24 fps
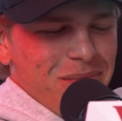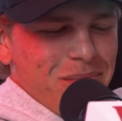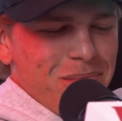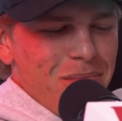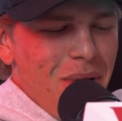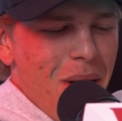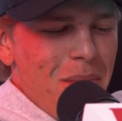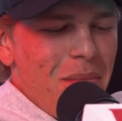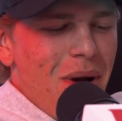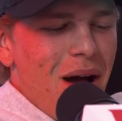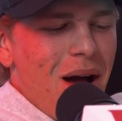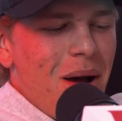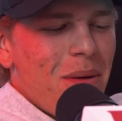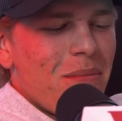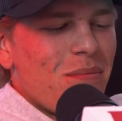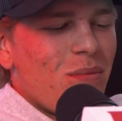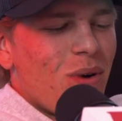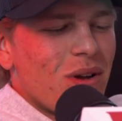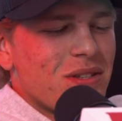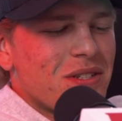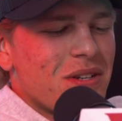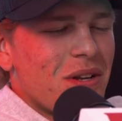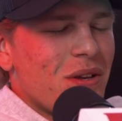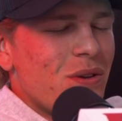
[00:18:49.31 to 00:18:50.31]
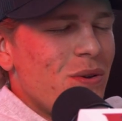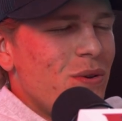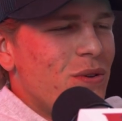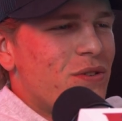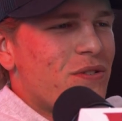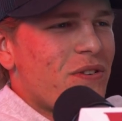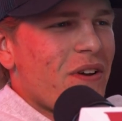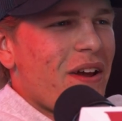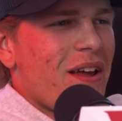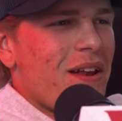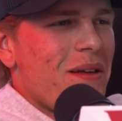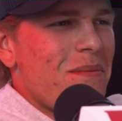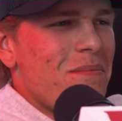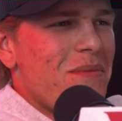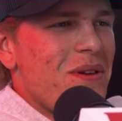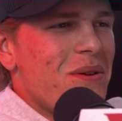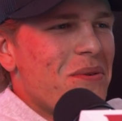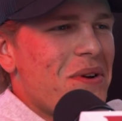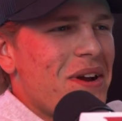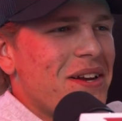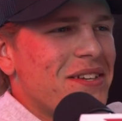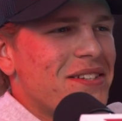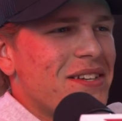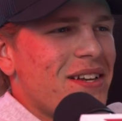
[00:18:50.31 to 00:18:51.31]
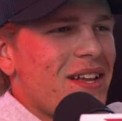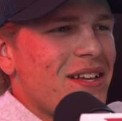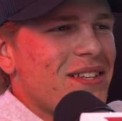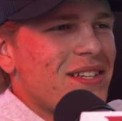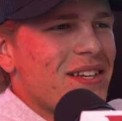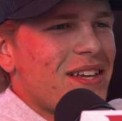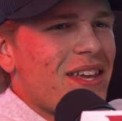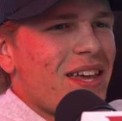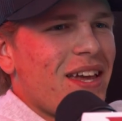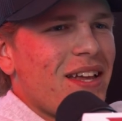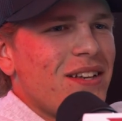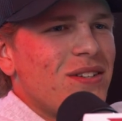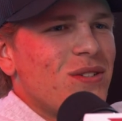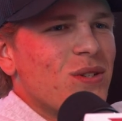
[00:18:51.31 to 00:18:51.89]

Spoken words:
my mom wasn't a huge fan of me racing as a kid.